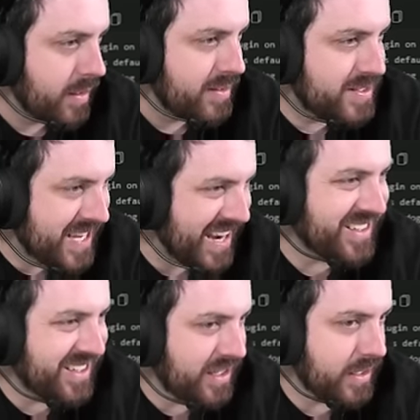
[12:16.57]

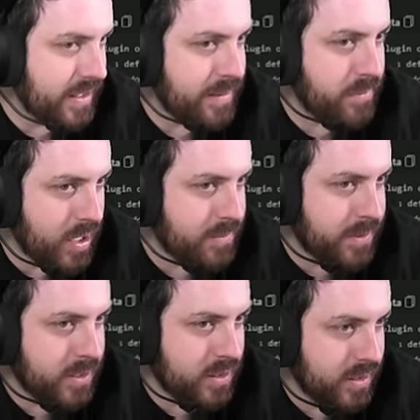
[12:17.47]
technically, in my
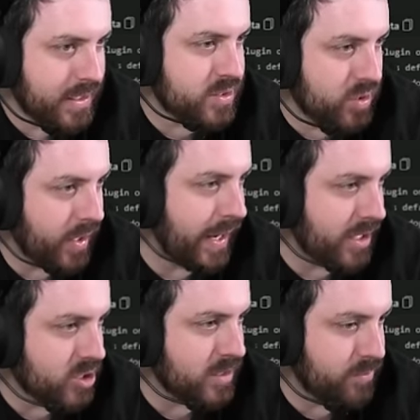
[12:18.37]
opinion, it's not
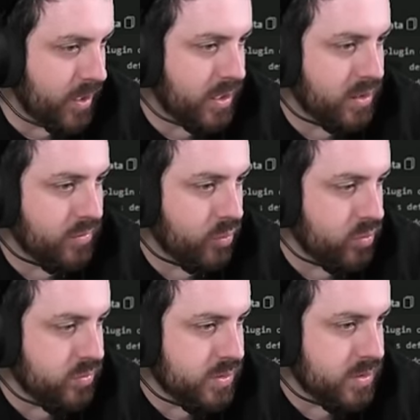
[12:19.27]
actually breaking the
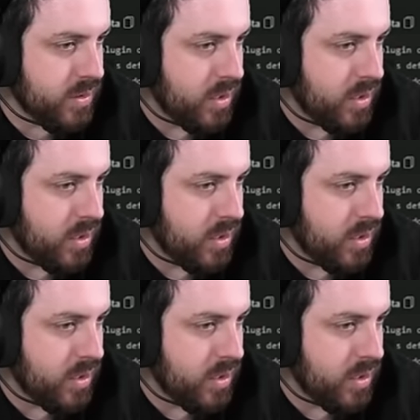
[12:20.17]
rules.